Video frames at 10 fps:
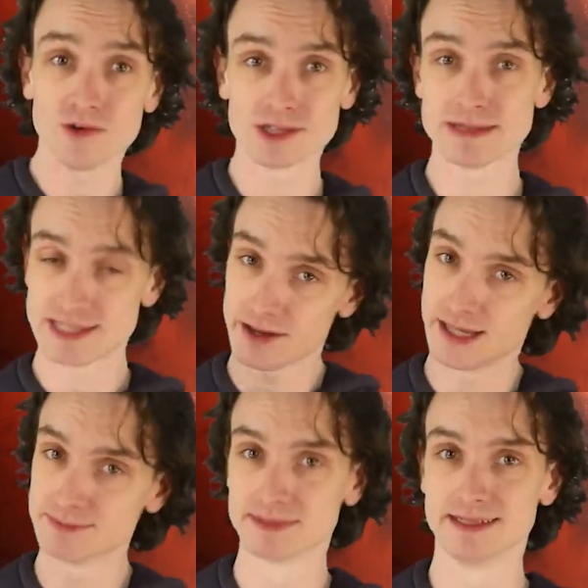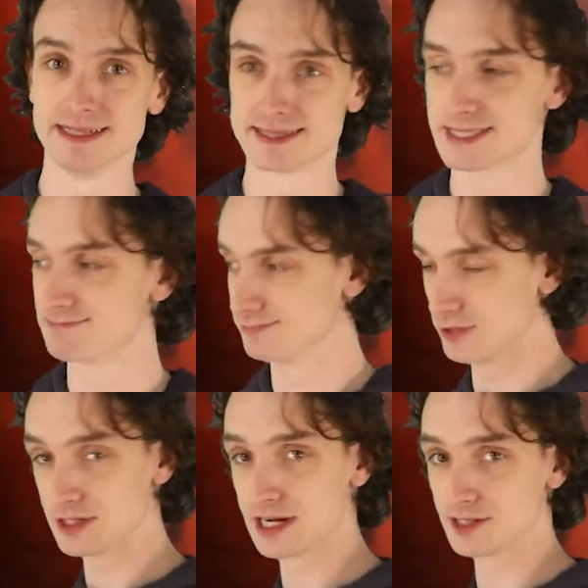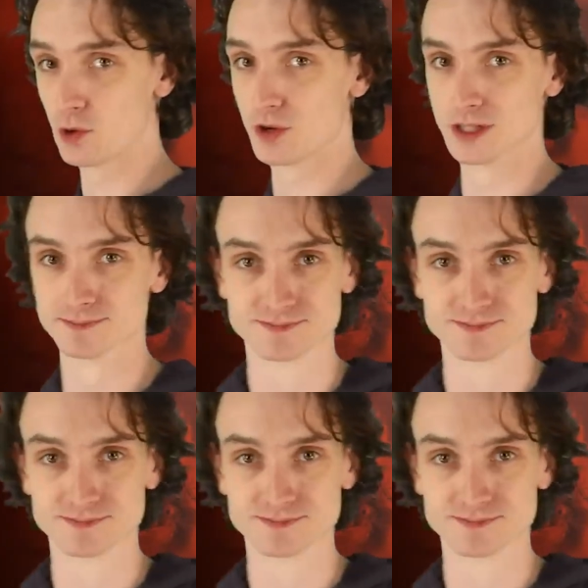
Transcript: well, let me tell you, it's right around the corner,